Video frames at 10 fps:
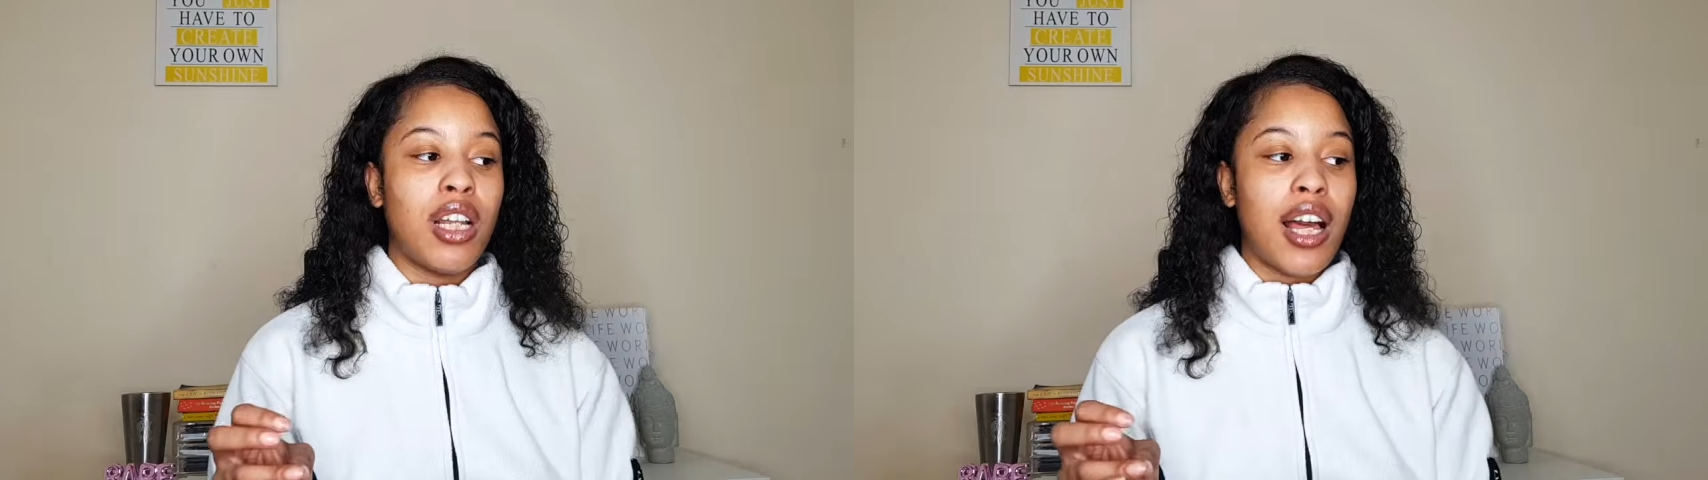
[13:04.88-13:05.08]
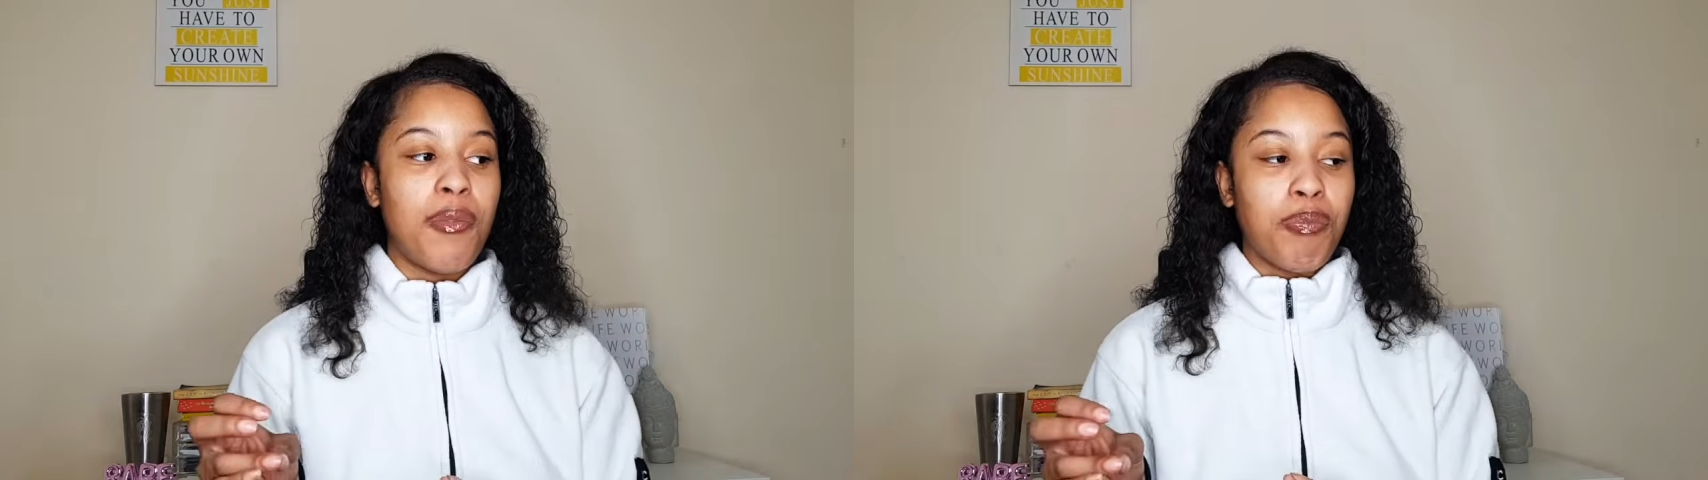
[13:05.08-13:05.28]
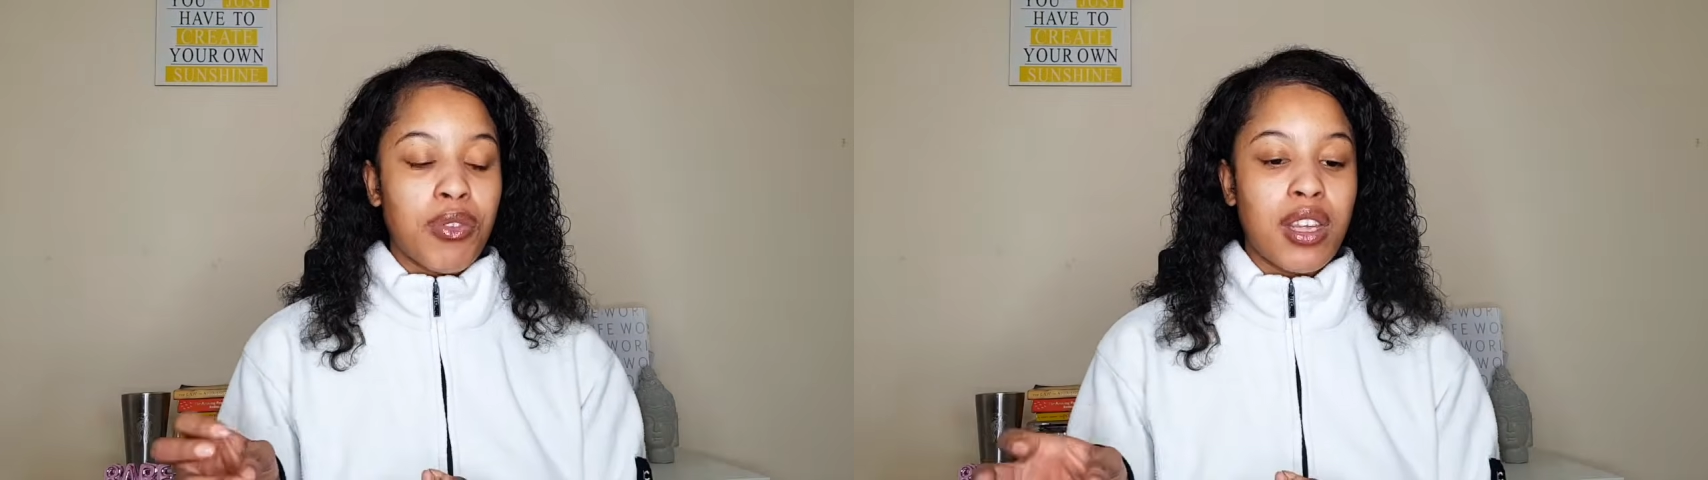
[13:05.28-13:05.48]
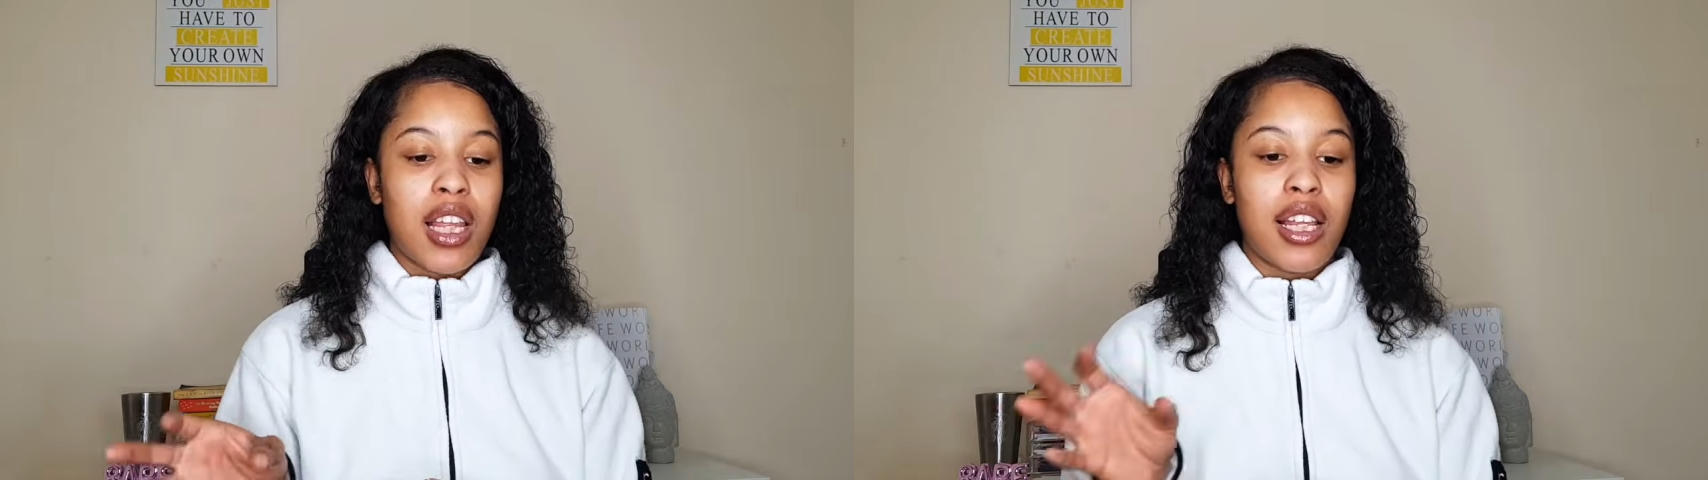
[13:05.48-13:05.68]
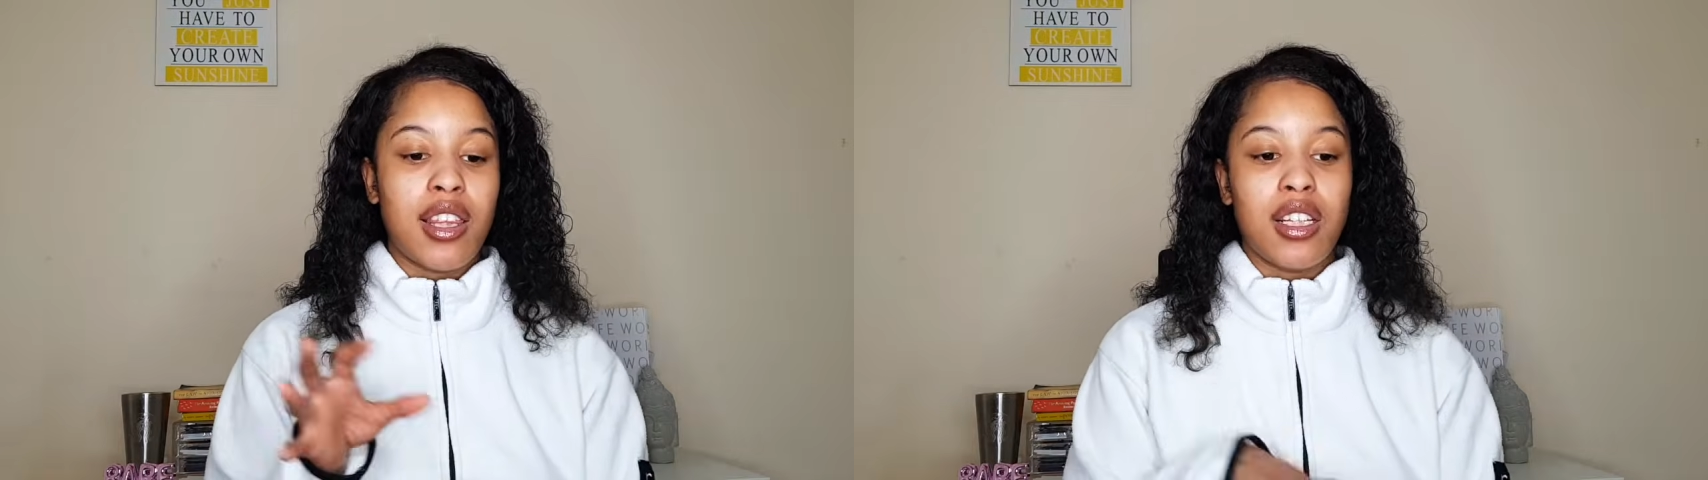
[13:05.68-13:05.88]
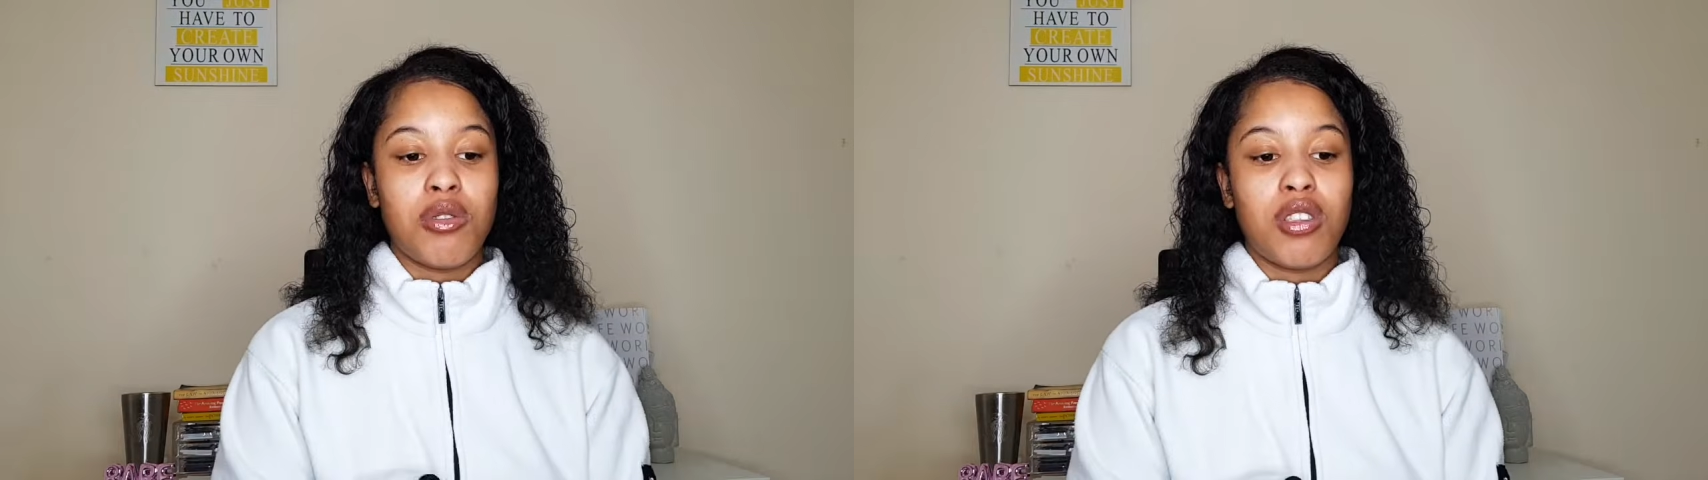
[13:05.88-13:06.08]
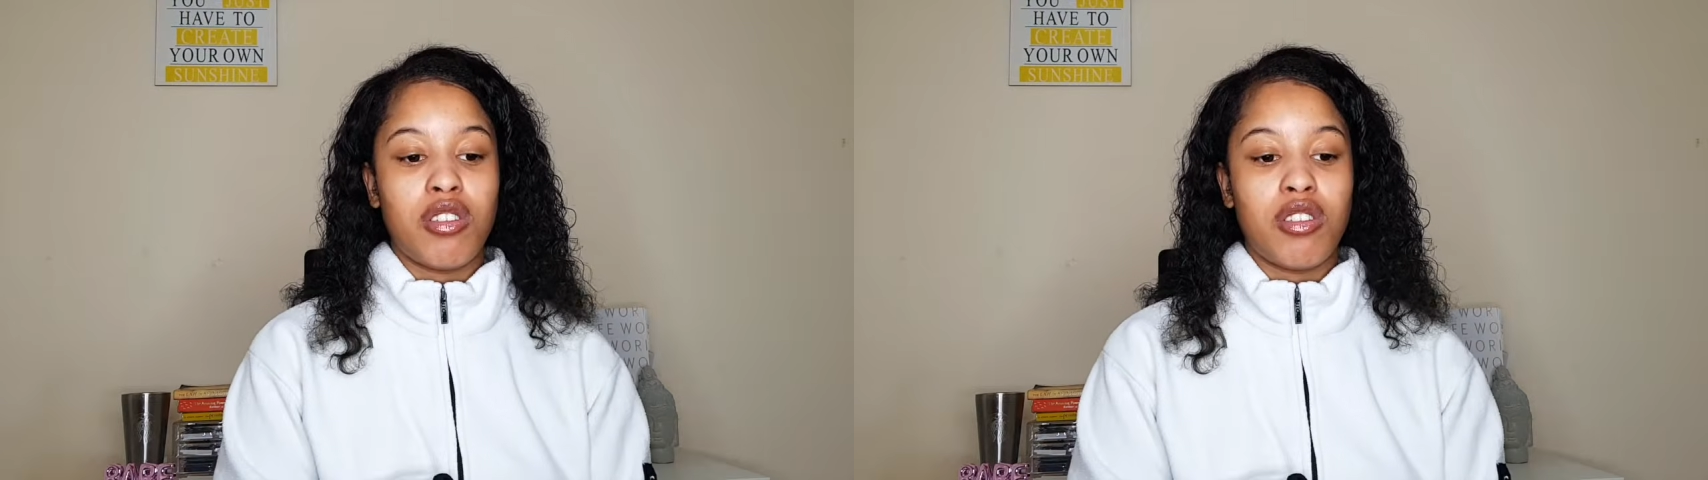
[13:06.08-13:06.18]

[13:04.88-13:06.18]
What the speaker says: that this was